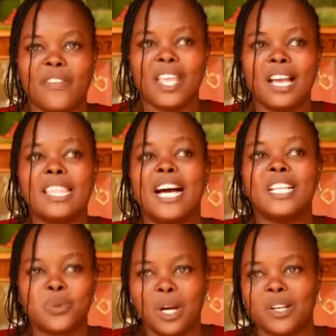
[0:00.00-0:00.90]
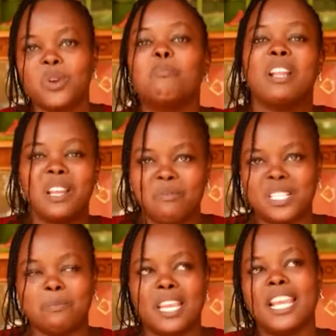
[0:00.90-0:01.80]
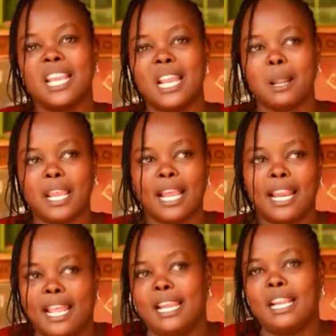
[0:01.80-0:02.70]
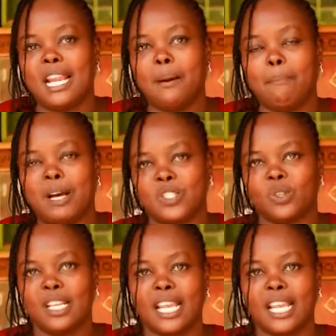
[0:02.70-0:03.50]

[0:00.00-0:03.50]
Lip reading: So I'm very happy for the city, coming to Arua.